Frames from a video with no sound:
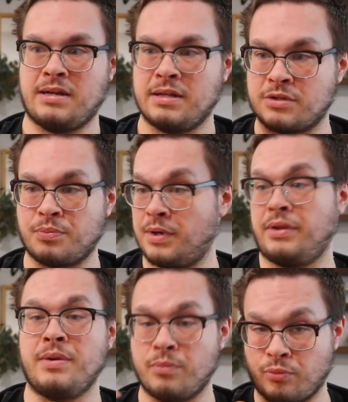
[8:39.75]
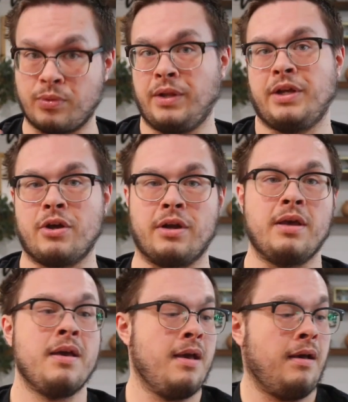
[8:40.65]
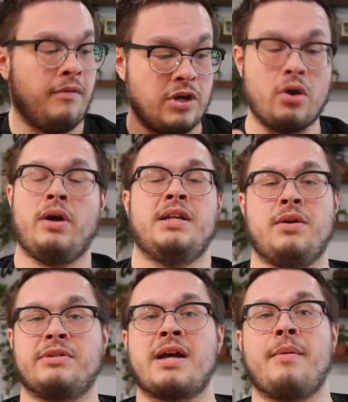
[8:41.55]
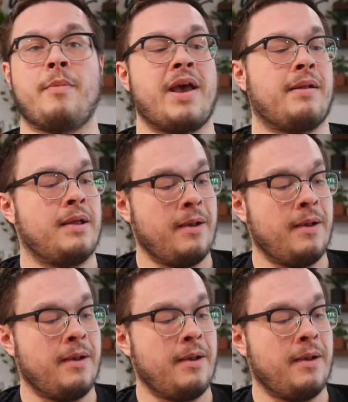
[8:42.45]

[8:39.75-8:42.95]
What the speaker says: It's really, really good. No idea what time I'm at.